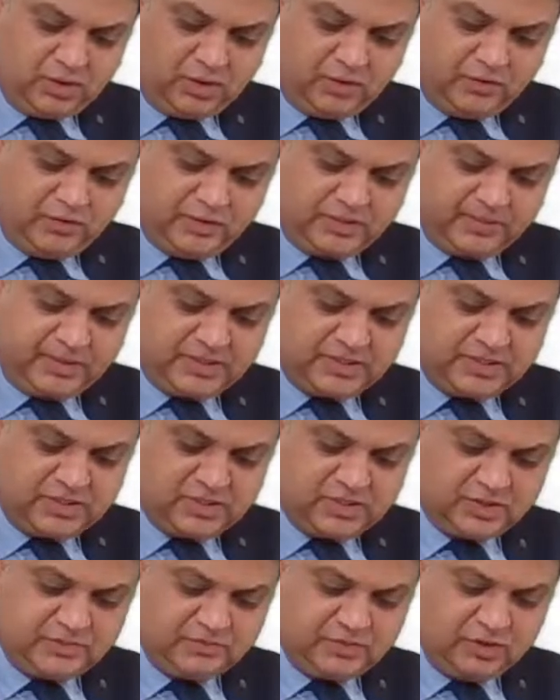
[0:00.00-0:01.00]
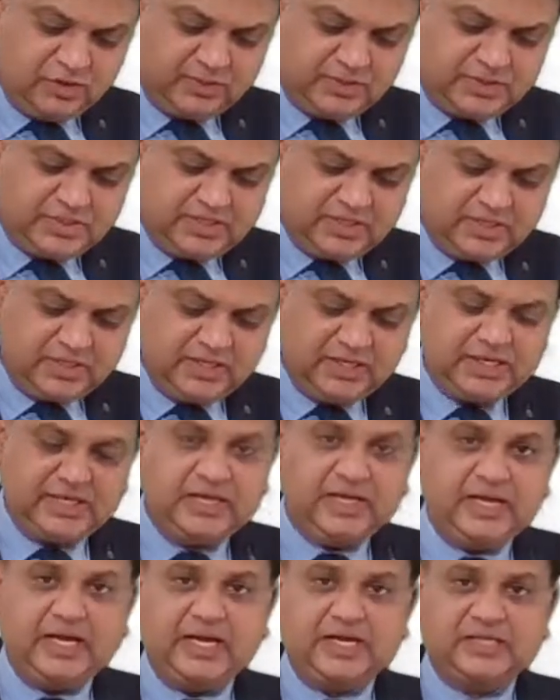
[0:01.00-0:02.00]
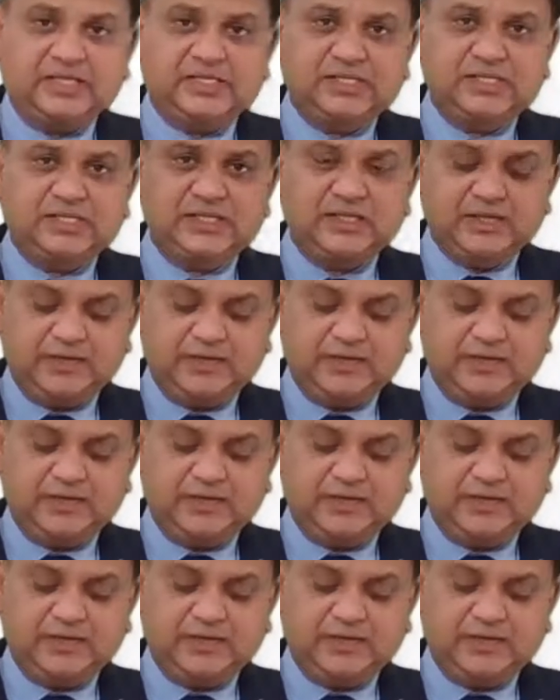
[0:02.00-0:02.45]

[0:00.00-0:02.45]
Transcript: for purchase of new machinery 10 lakhs.